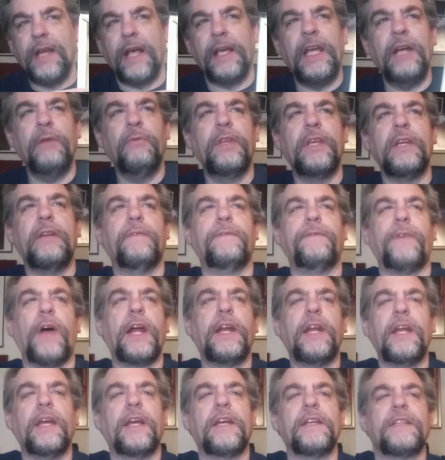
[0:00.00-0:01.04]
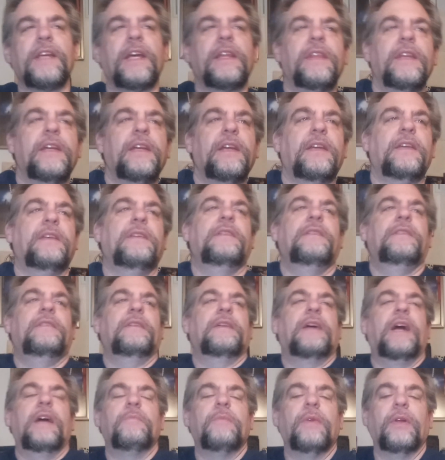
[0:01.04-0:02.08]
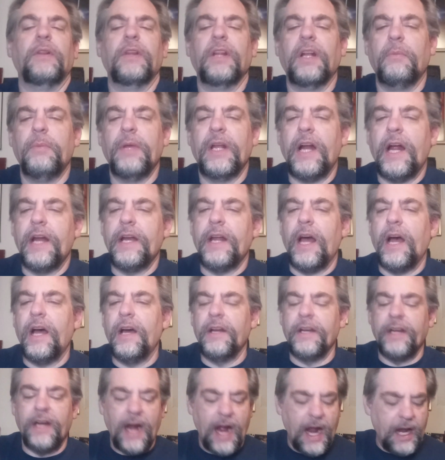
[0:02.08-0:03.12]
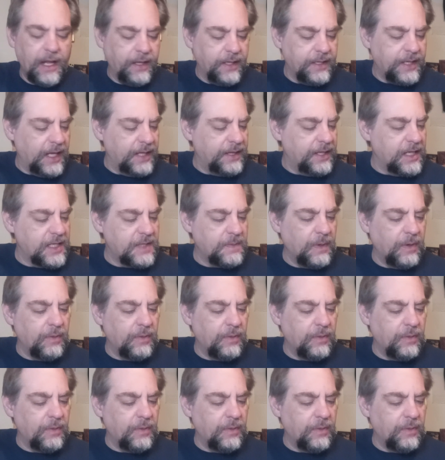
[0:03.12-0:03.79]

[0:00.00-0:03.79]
I can't really define it because I think I'm a little bit on an island on this.